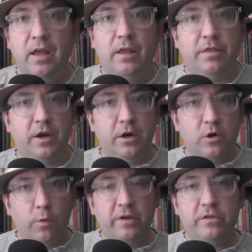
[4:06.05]
They're
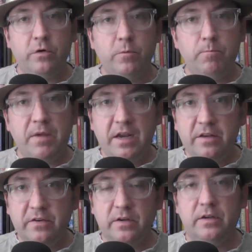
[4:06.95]
going to
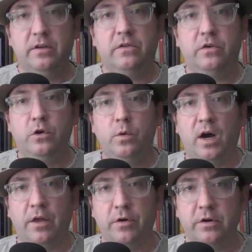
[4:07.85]
meet two
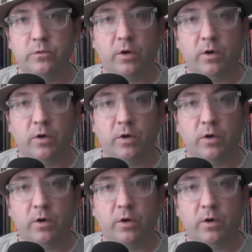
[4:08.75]
others,